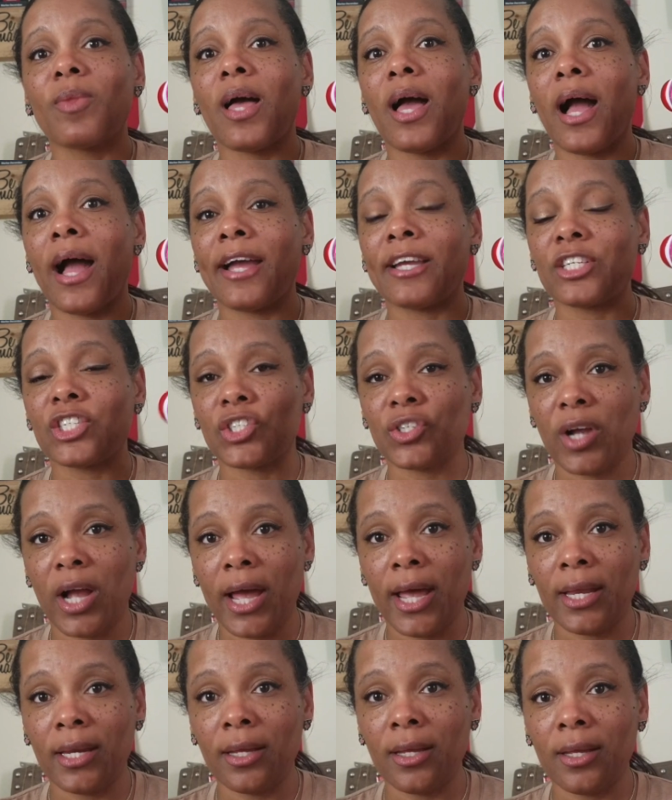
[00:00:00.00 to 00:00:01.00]
I
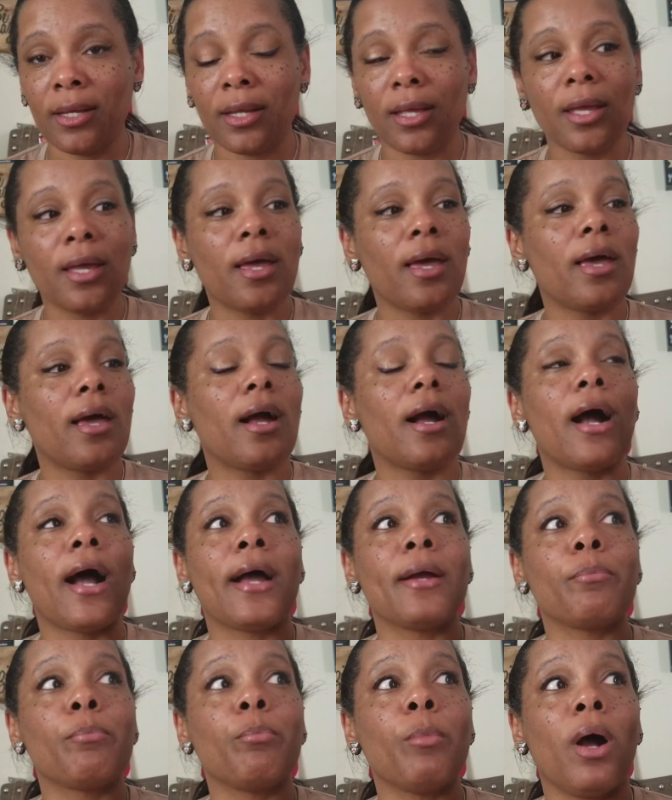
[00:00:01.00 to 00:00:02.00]
tried it.
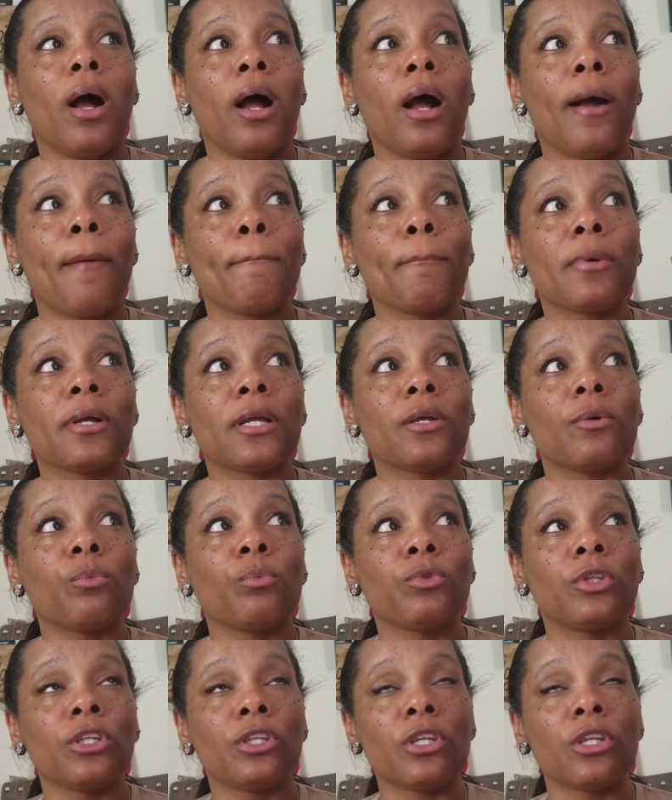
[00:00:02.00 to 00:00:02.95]
The